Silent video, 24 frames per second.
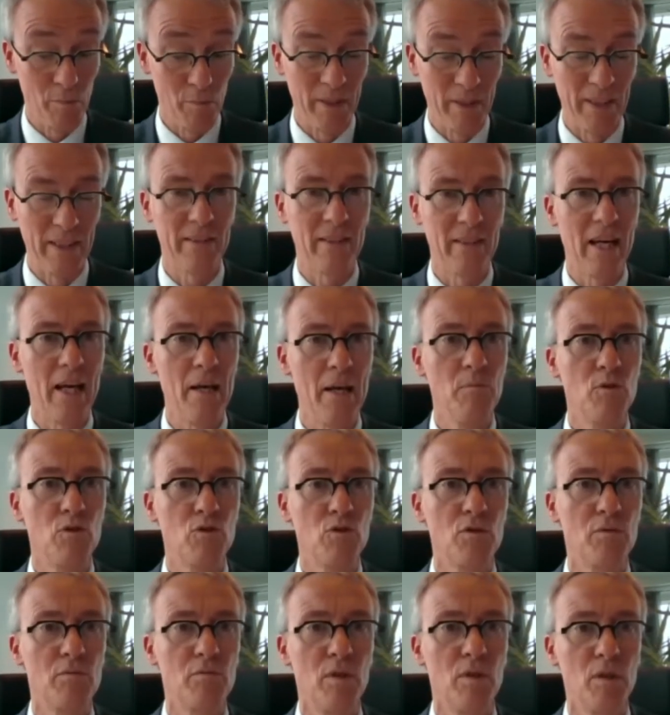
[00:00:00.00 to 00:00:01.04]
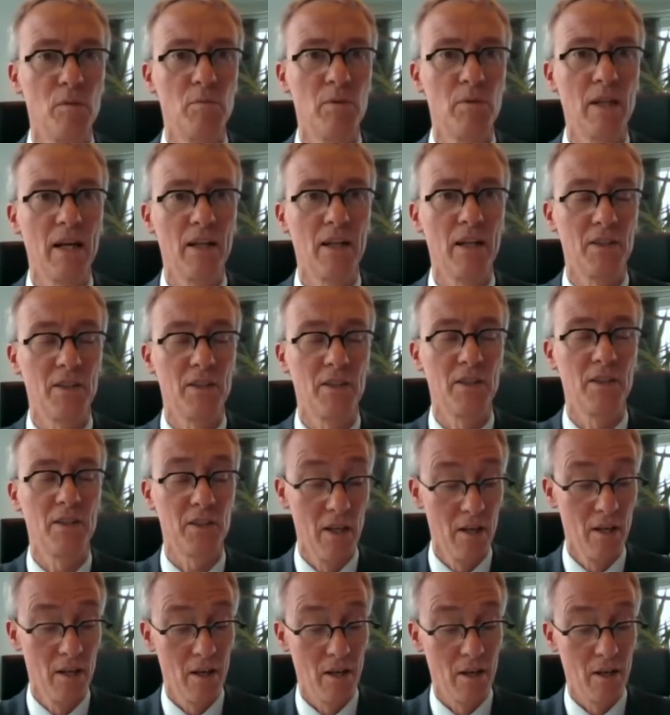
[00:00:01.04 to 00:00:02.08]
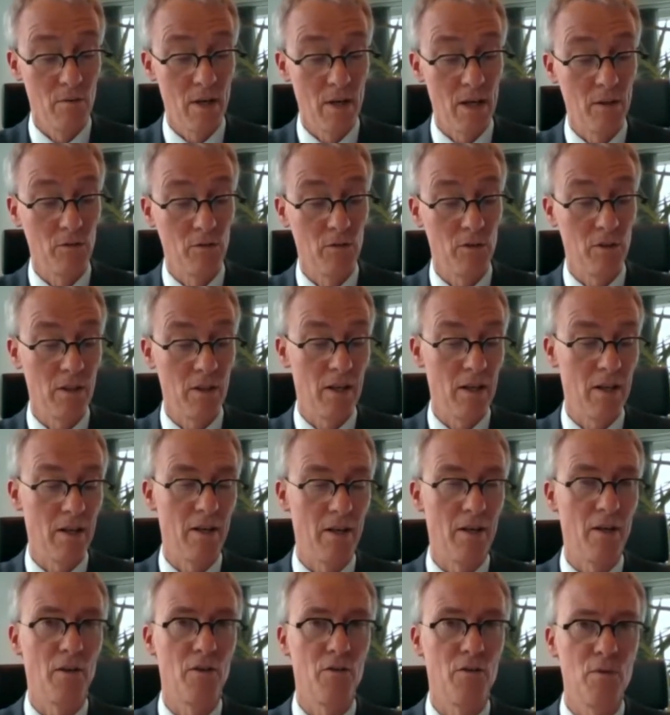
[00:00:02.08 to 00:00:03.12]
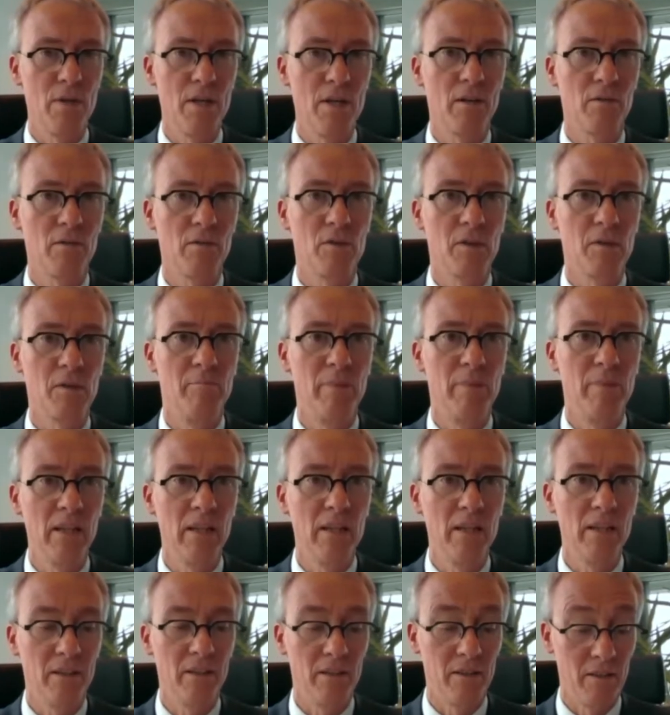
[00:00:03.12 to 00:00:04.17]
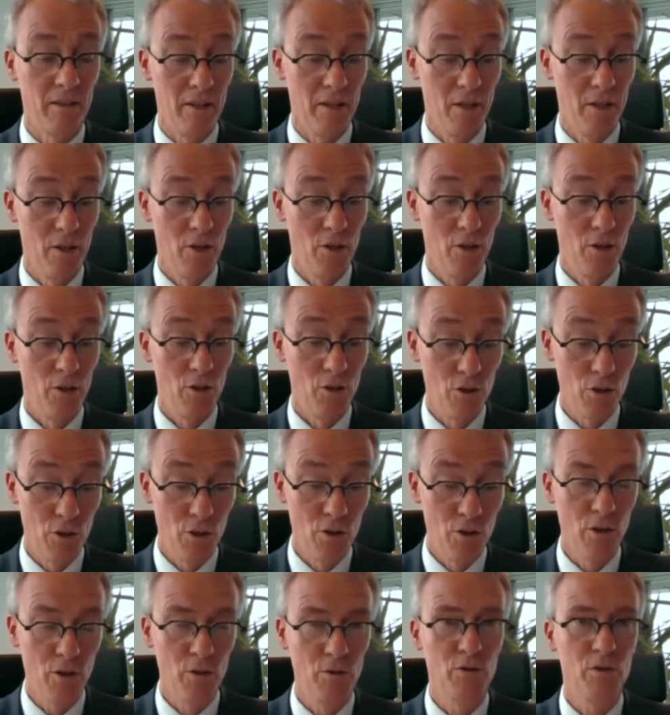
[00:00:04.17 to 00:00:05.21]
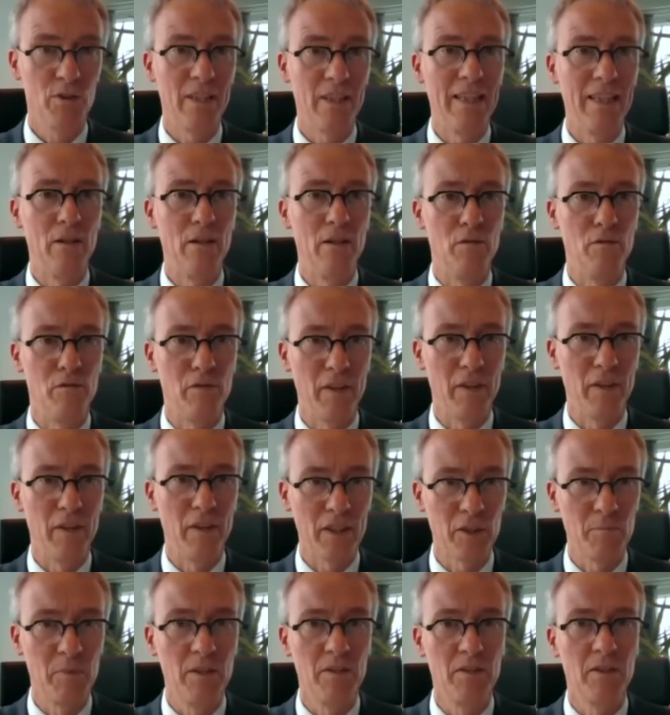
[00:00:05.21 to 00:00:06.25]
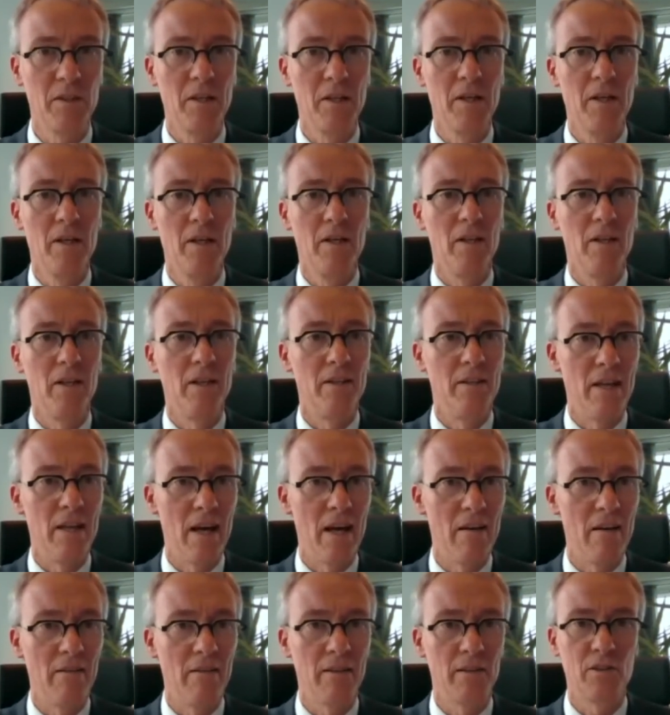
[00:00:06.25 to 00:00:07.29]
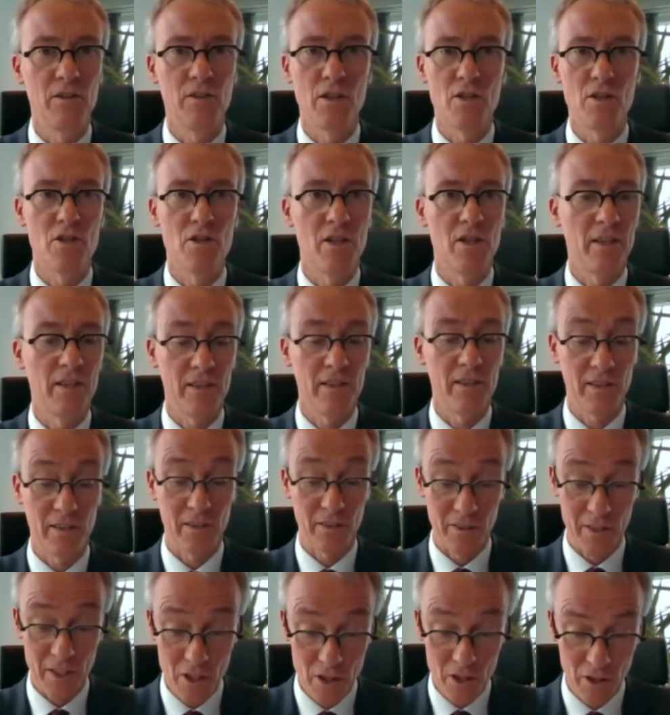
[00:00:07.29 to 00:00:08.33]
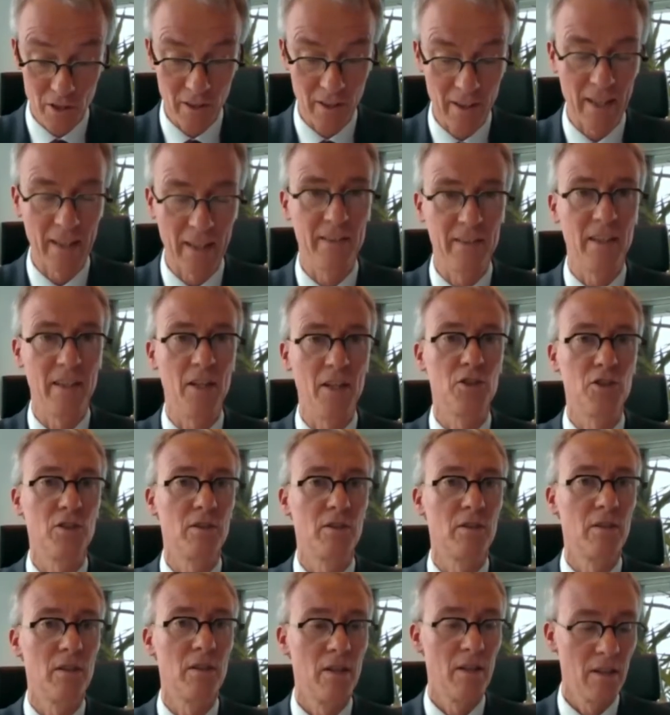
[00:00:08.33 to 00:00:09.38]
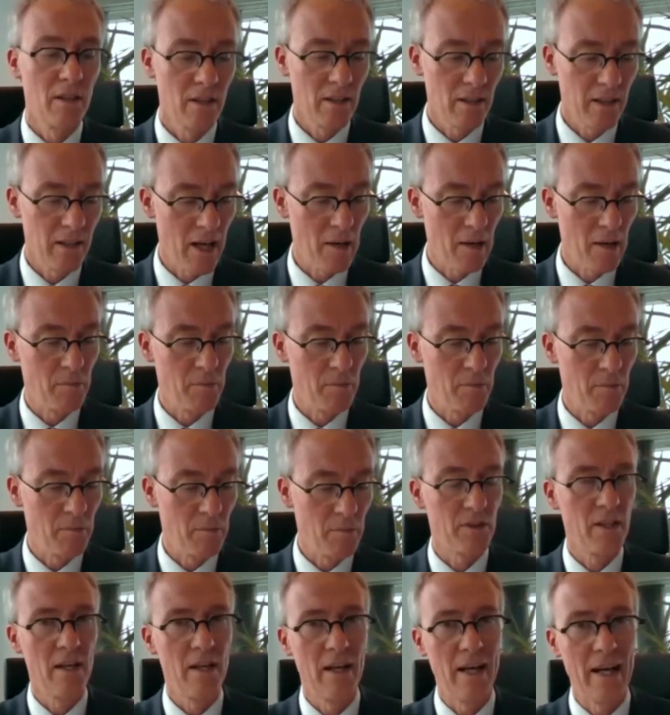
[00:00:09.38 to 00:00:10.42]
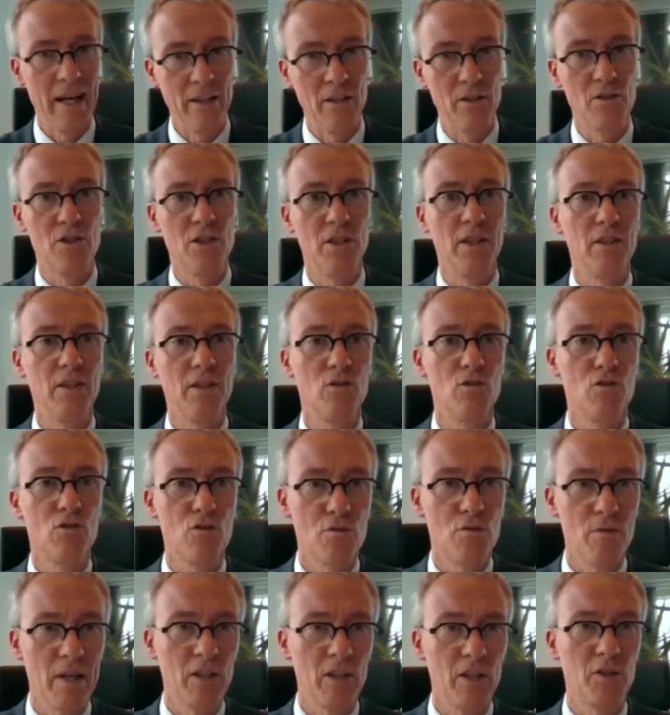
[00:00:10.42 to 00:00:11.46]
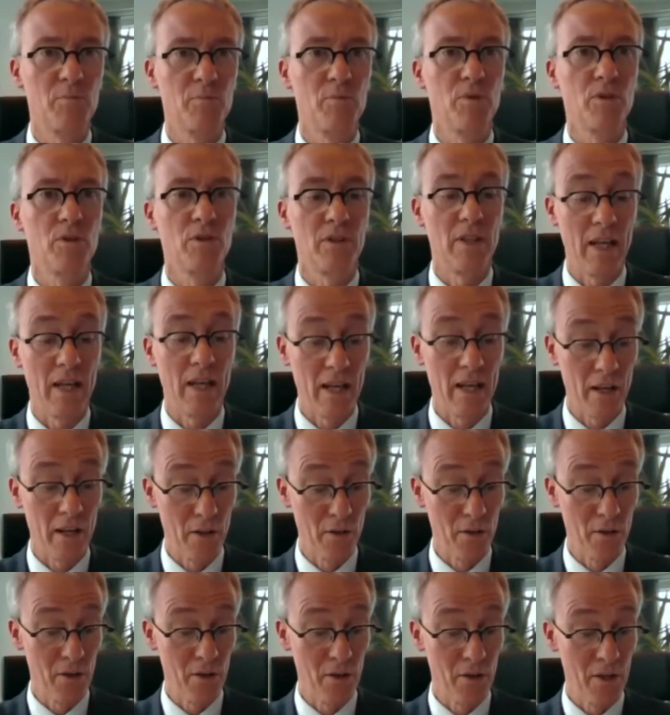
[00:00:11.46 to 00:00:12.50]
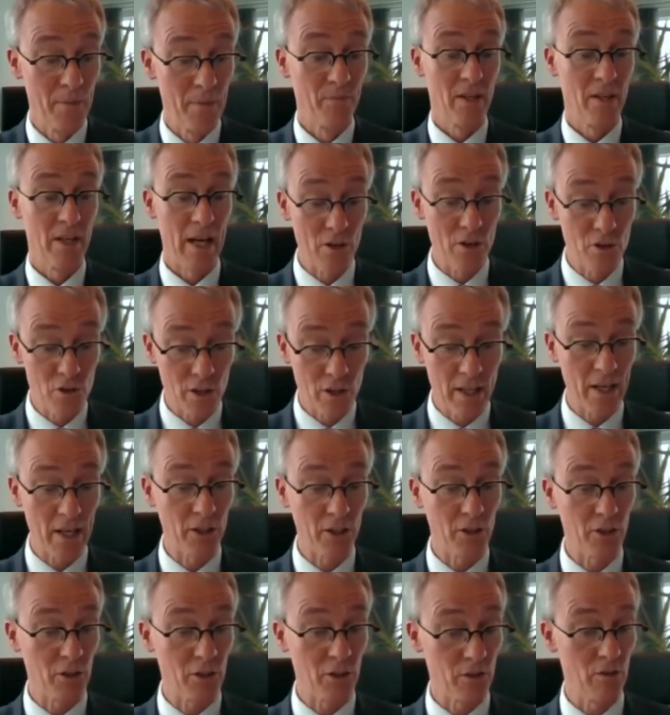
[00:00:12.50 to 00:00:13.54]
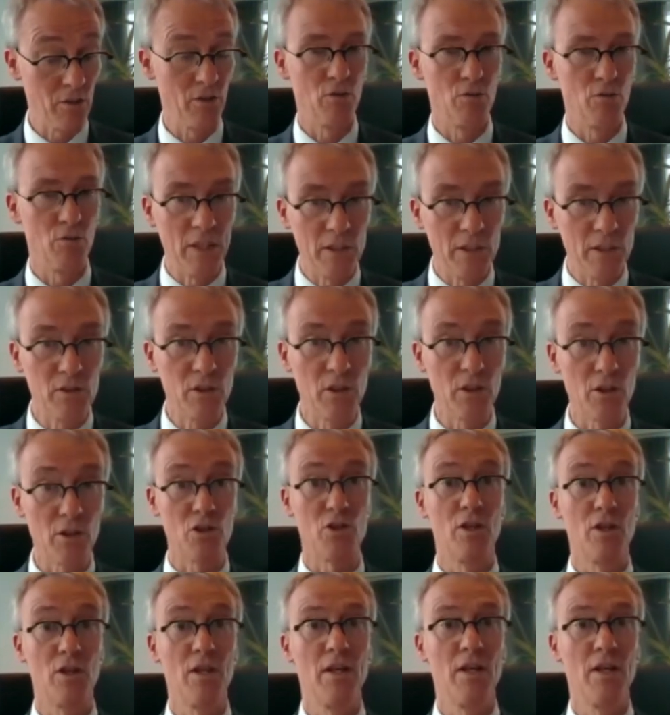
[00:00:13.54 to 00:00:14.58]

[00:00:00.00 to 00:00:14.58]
And it aims to mobilize around 300 billion euros in investment in areas such as digitalization, climate, energy, transport, health, education, research,